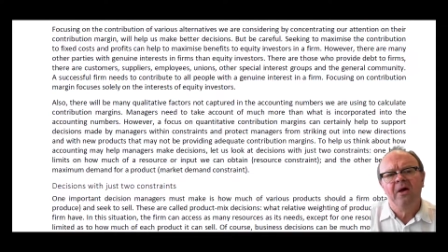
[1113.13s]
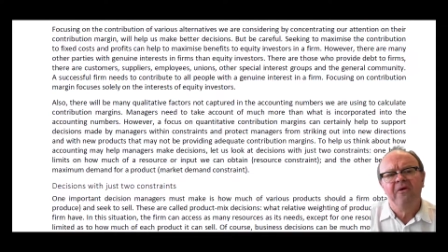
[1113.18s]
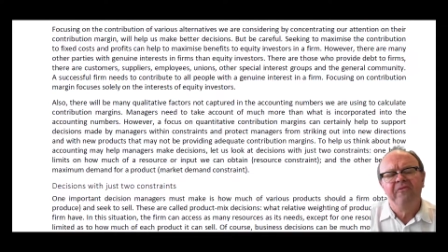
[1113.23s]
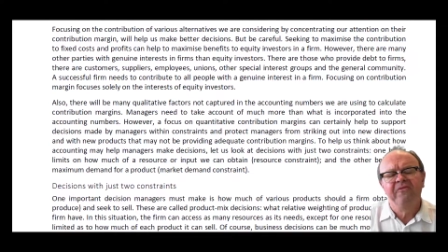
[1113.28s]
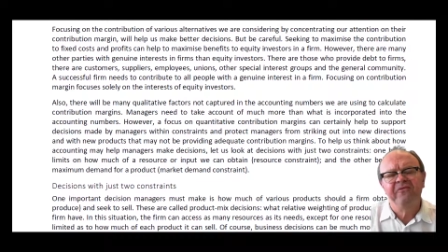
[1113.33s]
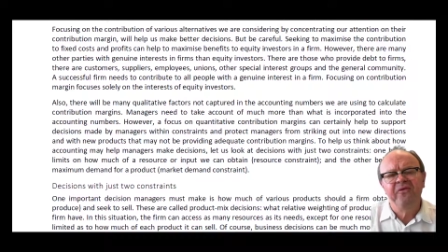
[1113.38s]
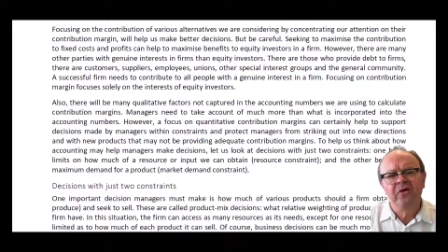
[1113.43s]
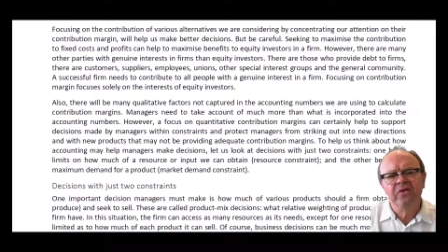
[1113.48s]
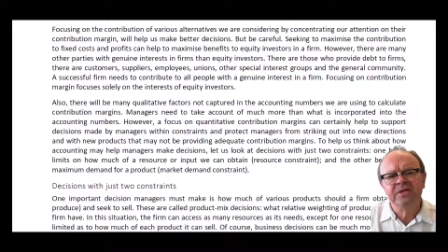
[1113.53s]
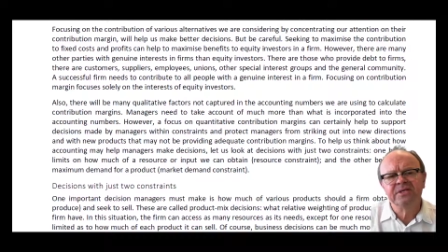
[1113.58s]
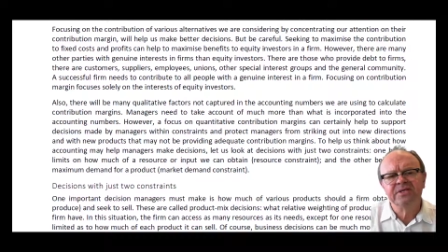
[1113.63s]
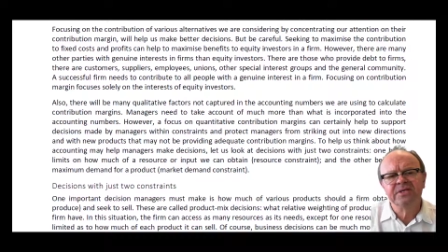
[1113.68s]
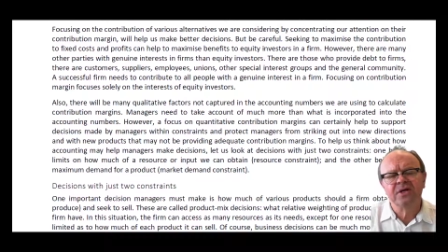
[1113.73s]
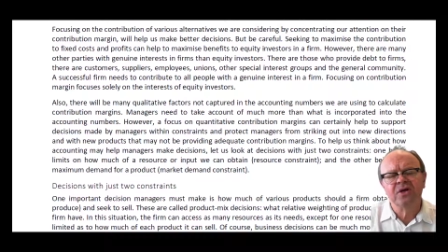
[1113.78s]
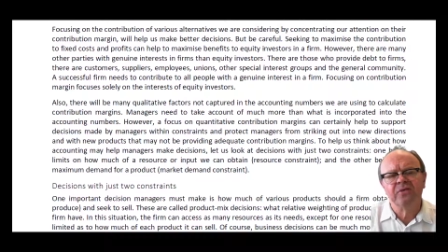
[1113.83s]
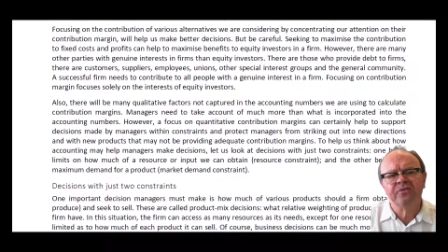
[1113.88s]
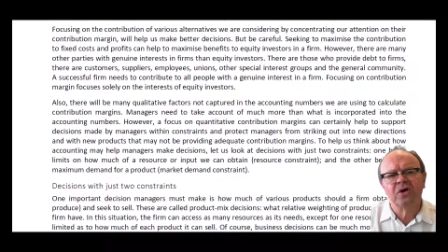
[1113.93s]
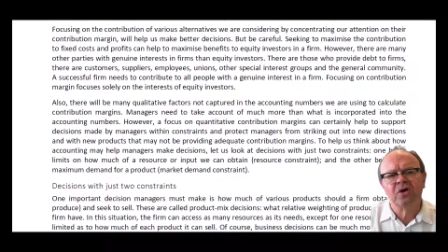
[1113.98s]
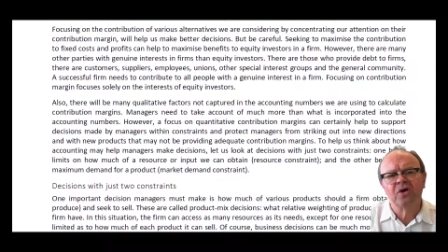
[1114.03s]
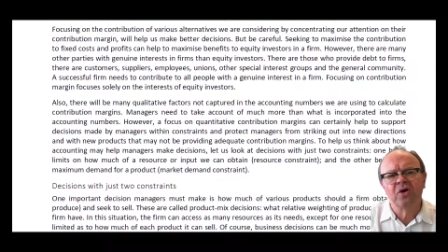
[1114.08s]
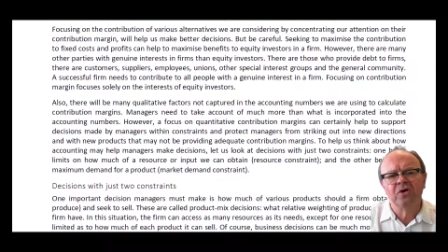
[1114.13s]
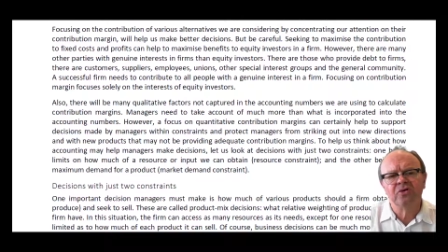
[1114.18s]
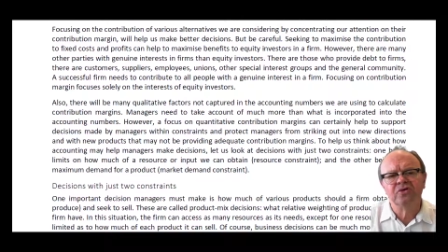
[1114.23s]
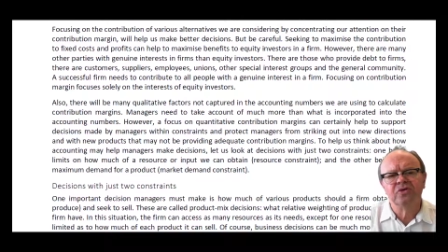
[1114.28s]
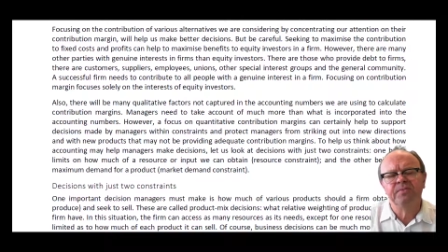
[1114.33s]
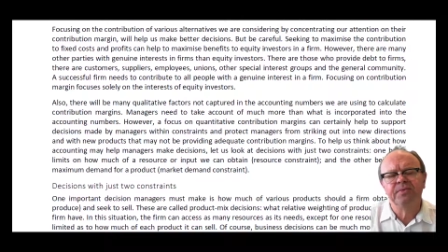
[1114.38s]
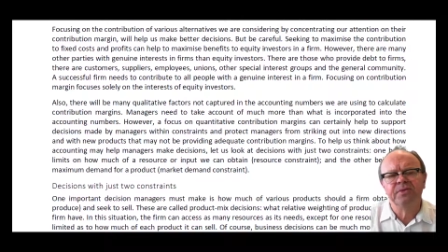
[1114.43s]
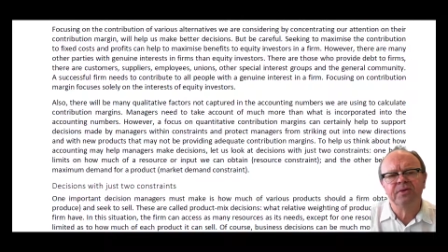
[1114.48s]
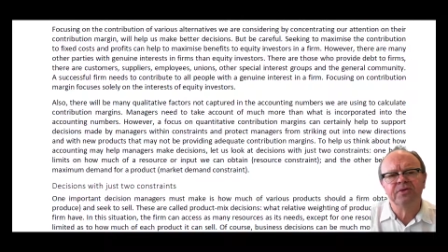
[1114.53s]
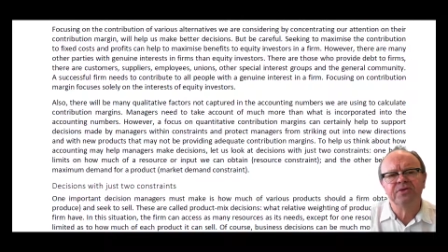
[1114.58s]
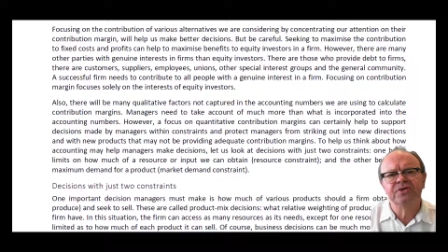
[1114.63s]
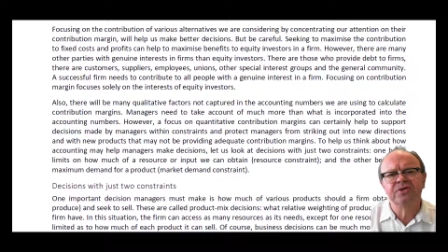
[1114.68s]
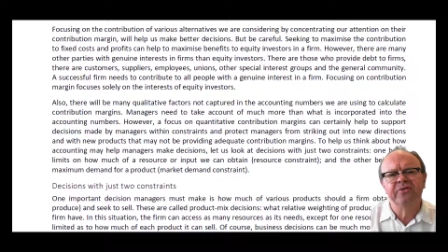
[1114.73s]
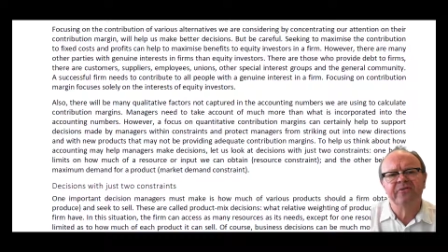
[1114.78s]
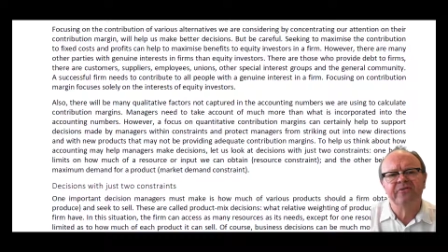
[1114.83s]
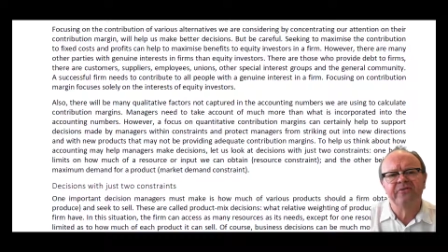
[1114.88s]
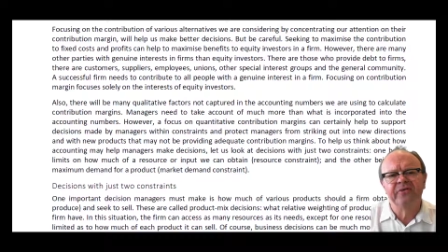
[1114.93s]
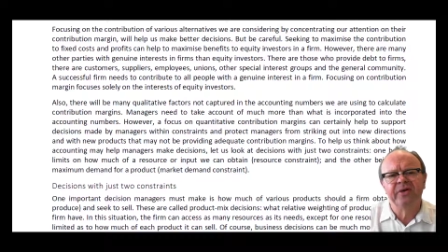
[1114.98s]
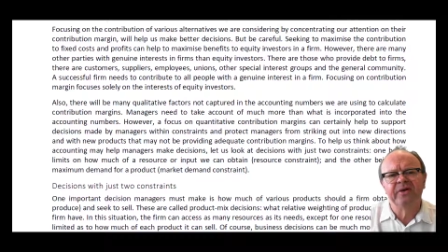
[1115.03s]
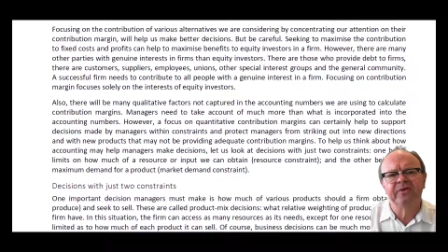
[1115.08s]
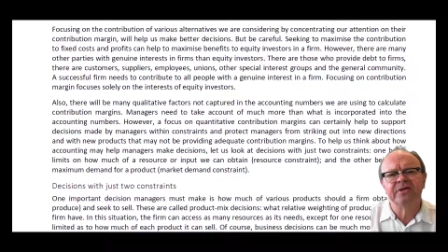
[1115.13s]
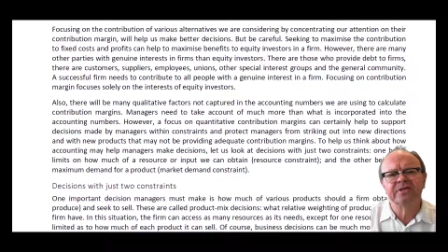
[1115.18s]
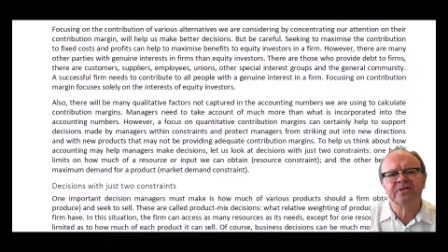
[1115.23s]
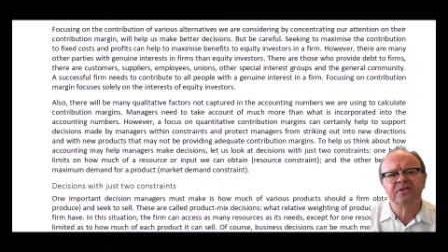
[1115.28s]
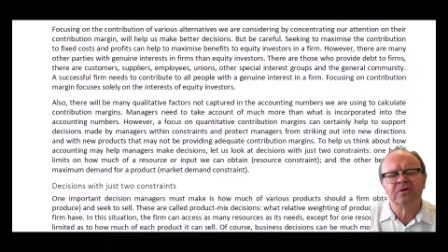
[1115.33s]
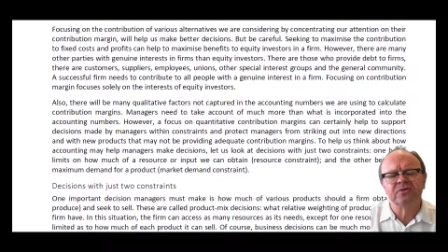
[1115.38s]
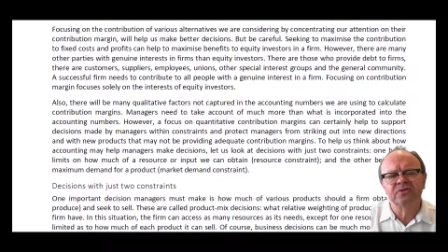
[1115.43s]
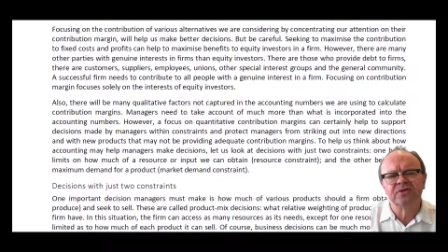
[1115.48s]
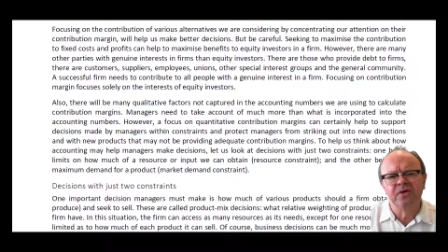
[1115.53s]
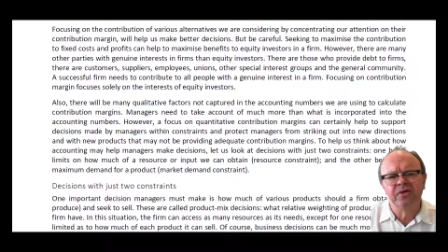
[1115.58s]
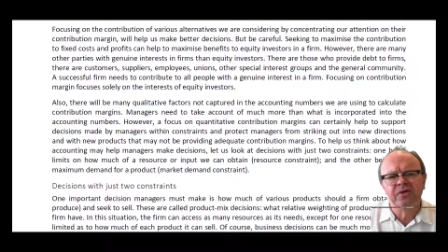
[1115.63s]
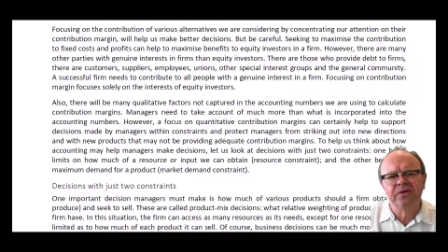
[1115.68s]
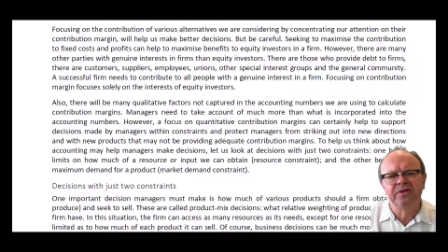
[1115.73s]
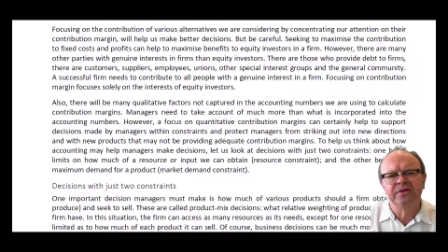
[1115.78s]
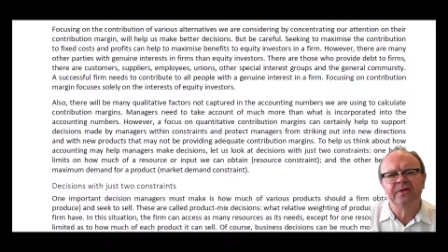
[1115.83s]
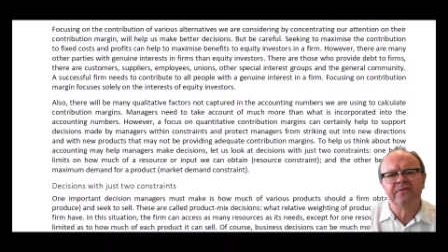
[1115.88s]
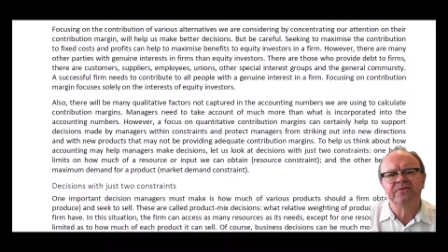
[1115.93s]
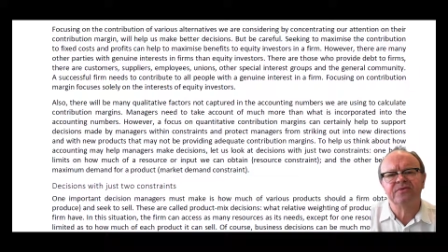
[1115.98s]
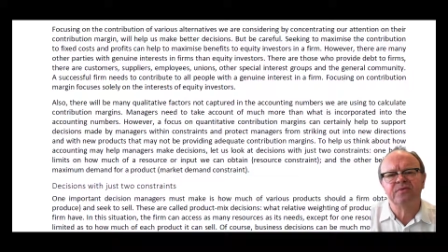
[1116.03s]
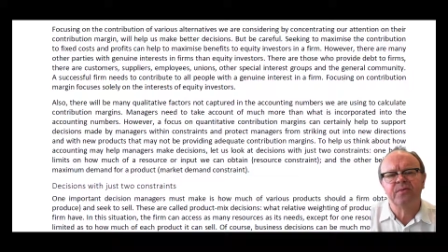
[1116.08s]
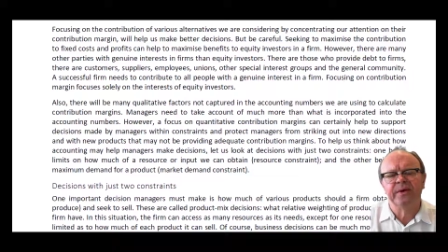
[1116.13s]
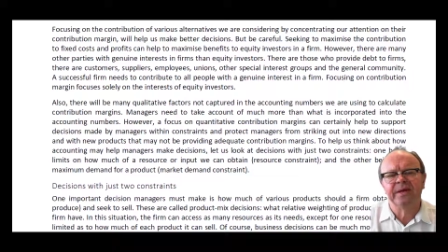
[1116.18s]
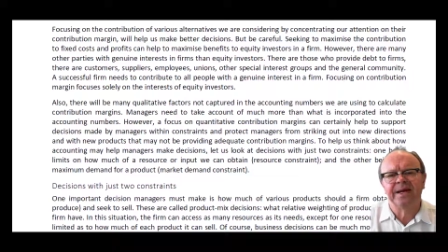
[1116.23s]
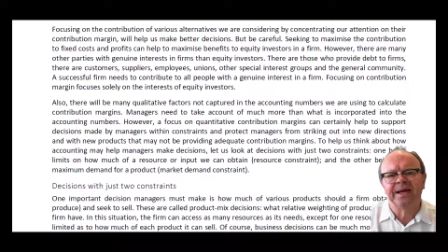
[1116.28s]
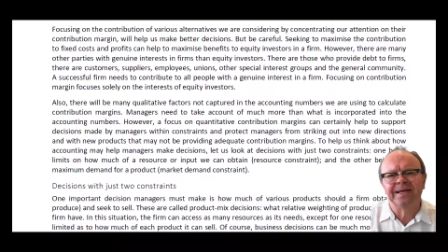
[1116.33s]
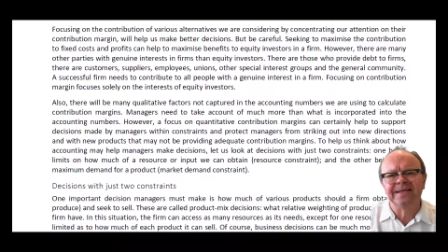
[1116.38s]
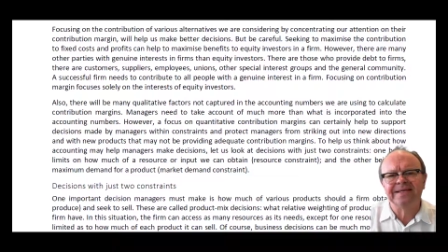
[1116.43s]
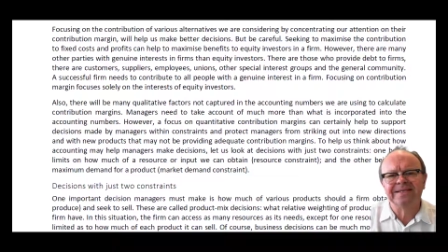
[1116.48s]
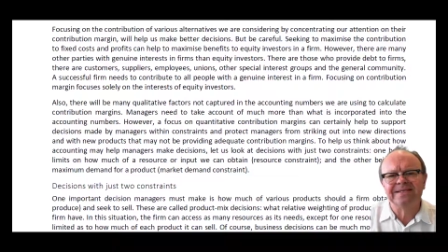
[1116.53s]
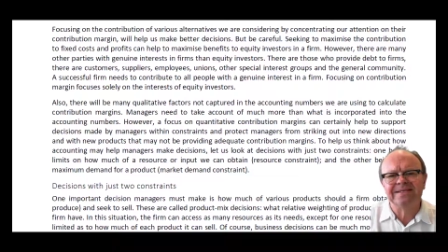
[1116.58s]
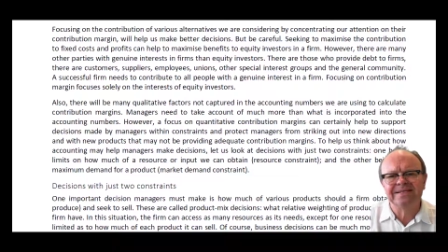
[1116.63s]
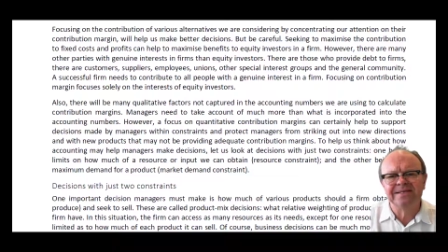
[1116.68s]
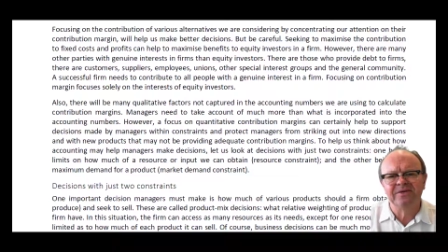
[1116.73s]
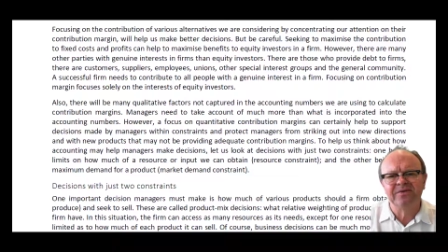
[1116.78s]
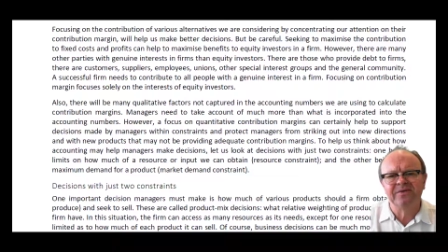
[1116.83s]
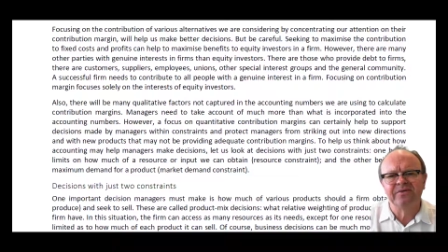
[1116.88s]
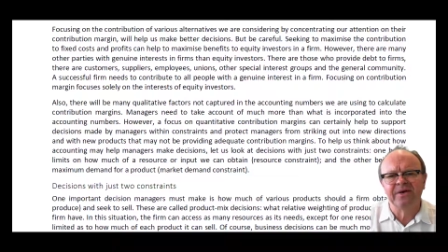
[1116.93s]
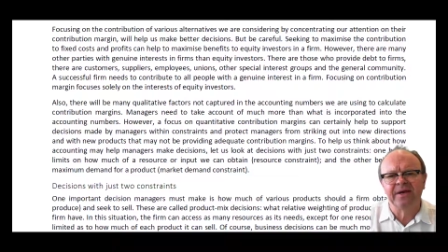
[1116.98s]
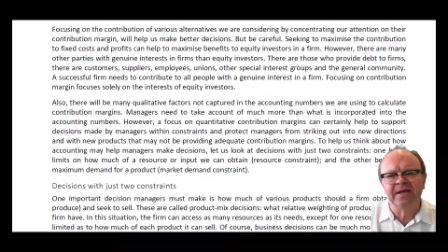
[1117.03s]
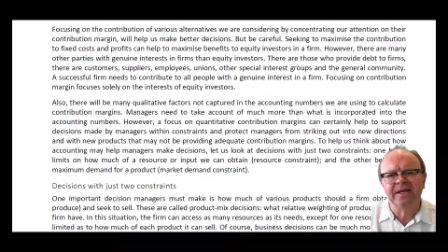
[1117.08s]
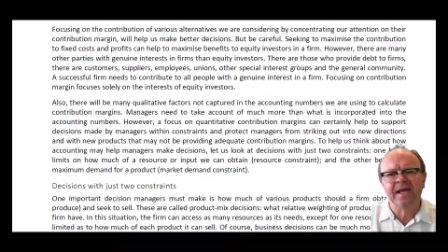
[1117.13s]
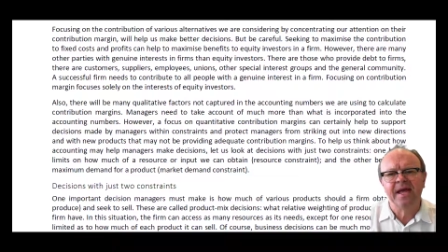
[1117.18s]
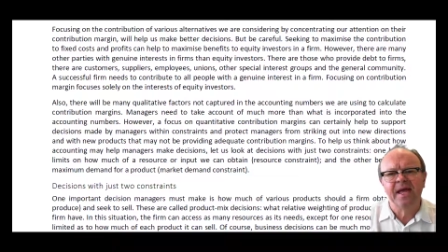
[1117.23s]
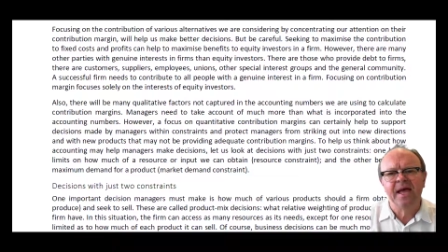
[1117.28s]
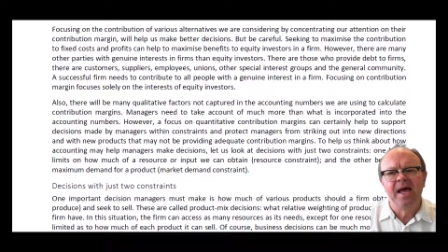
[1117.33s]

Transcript: Focusing on the contribution of various alternatives we are considering